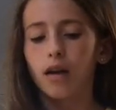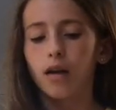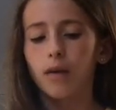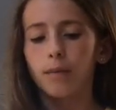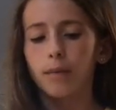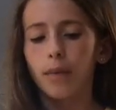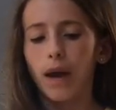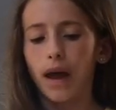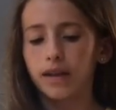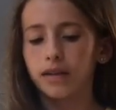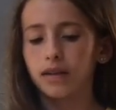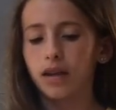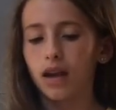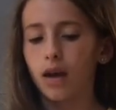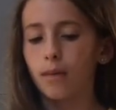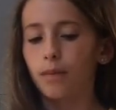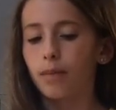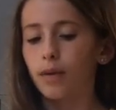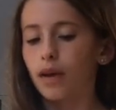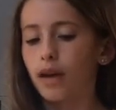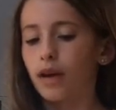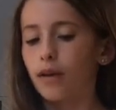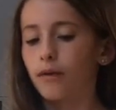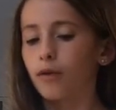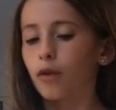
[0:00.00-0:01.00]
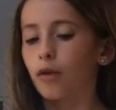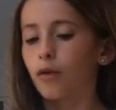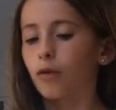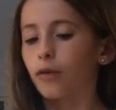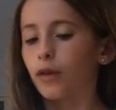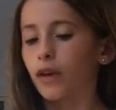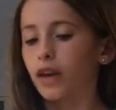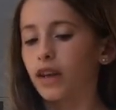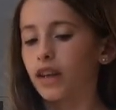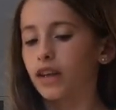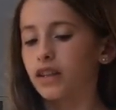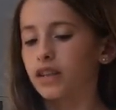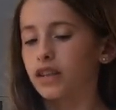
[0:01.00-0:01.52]
better, but if your
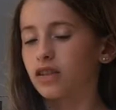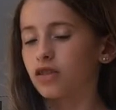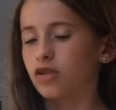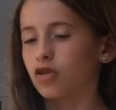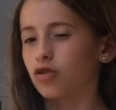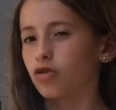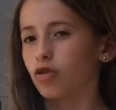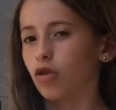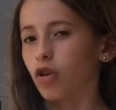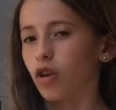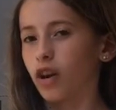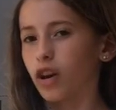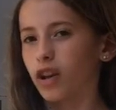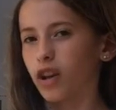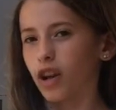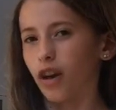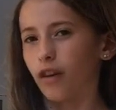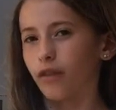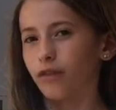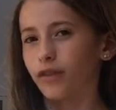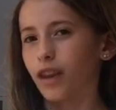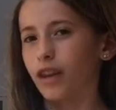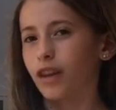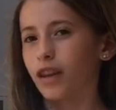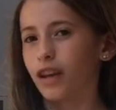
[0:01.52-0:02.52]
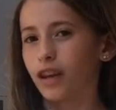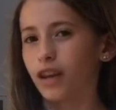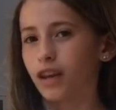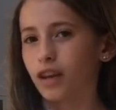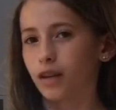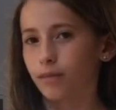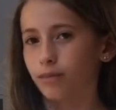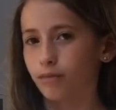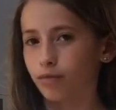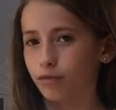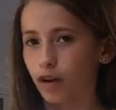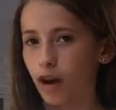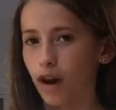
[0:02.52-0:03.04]
thing isn't strong enough, then it could
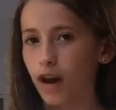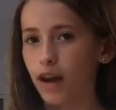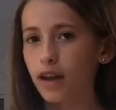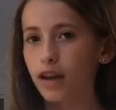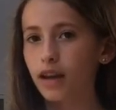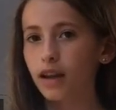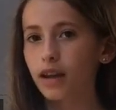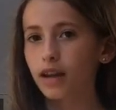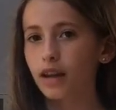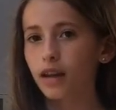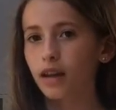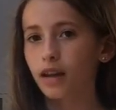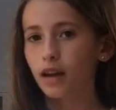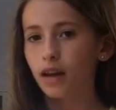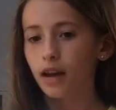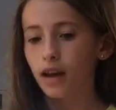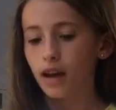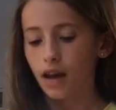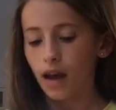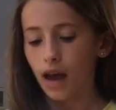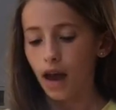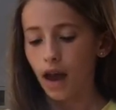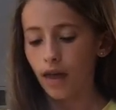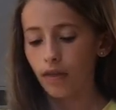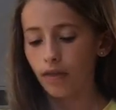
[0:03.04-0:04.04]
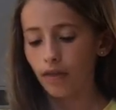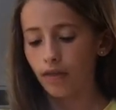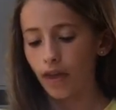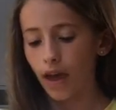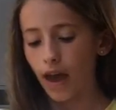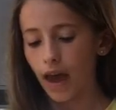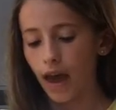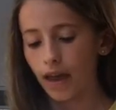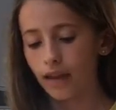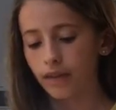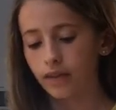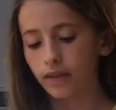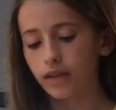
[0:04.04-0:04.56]
break. And
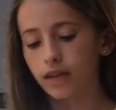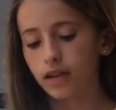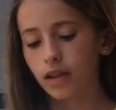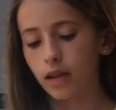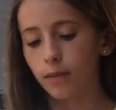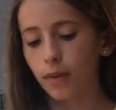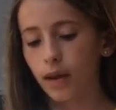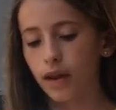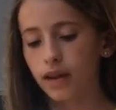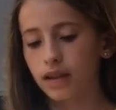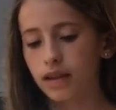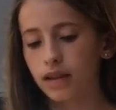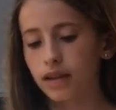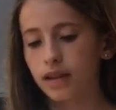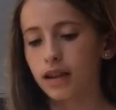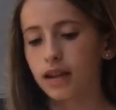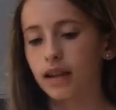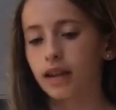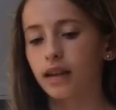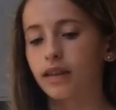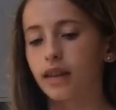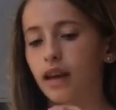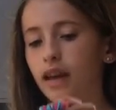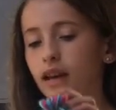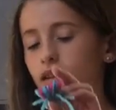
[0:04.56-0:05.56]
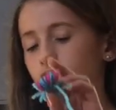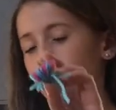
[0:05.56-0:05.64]
then, so basically, that